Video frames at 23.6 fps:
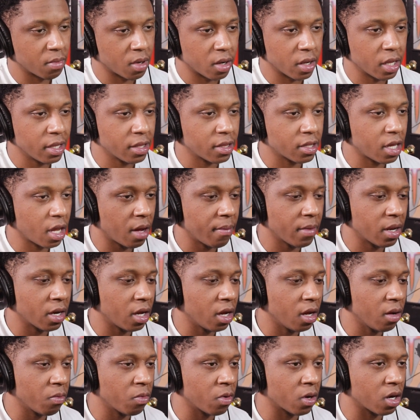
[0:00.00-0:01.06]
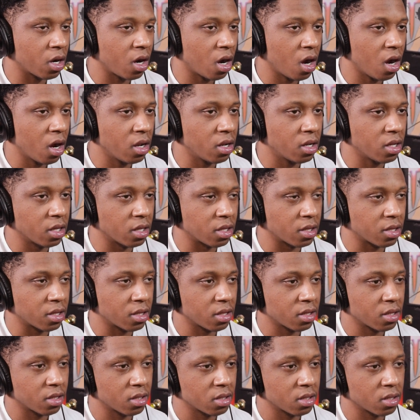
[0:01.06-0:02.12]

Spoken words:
Bro, he's coming up regardless.